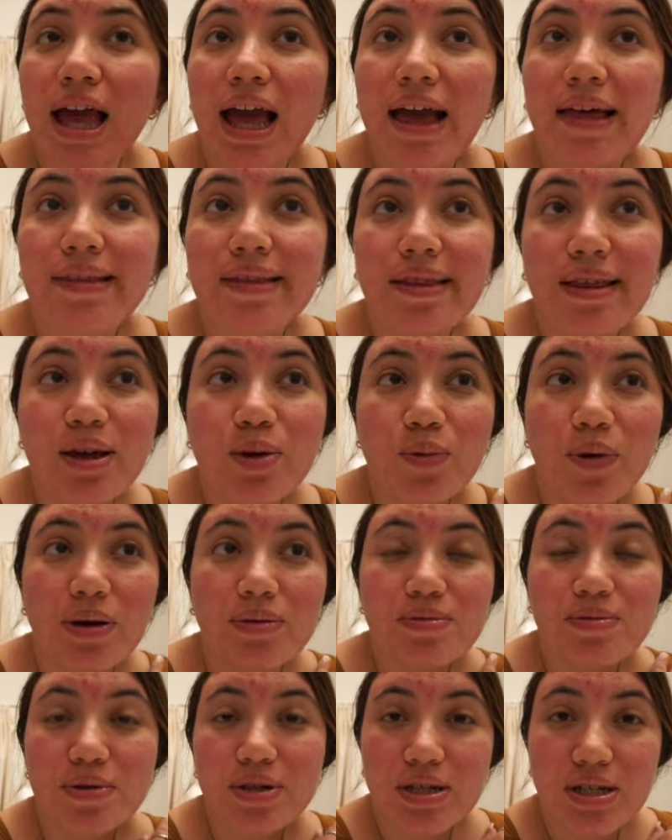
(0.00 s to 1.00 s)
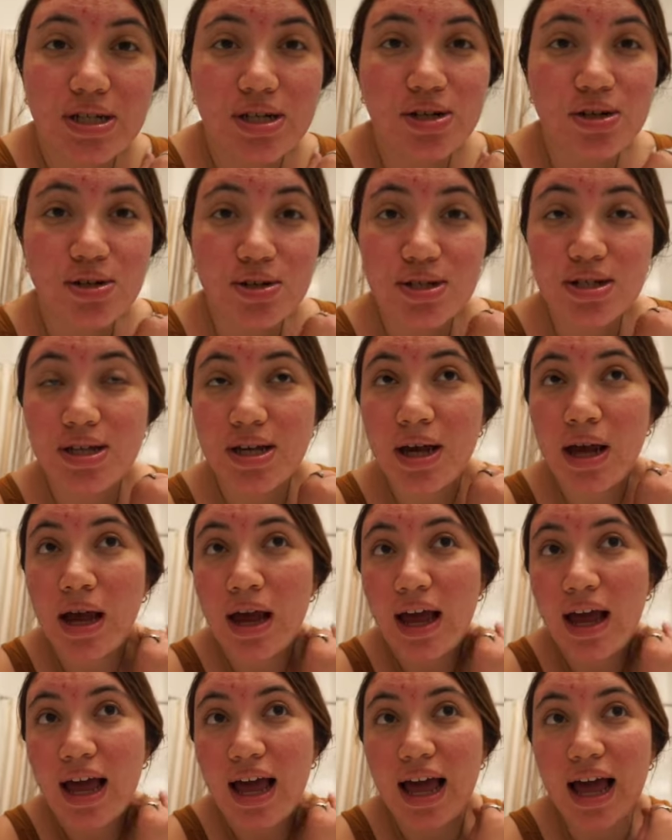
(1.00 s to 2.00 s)
And like wiped my tears.
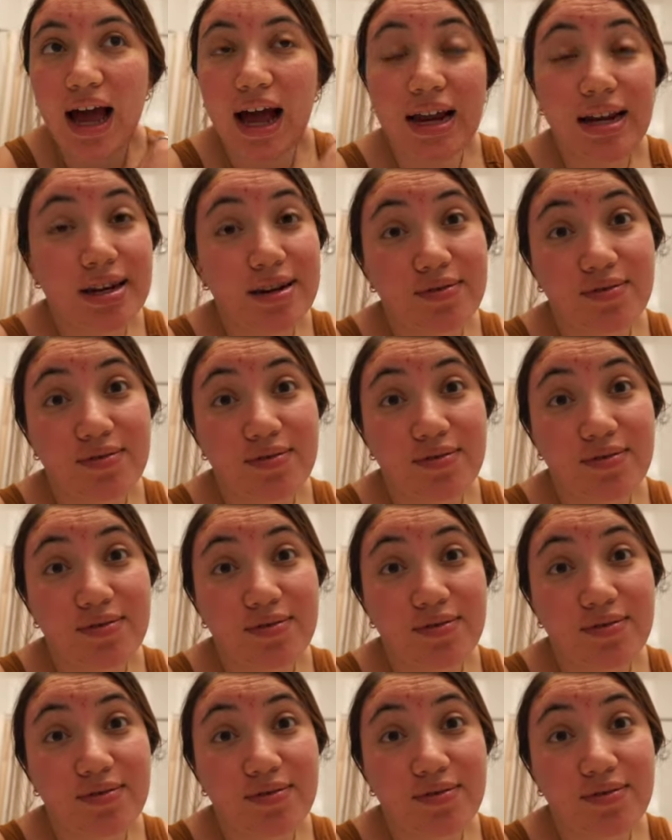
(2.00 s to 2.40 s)
I didn't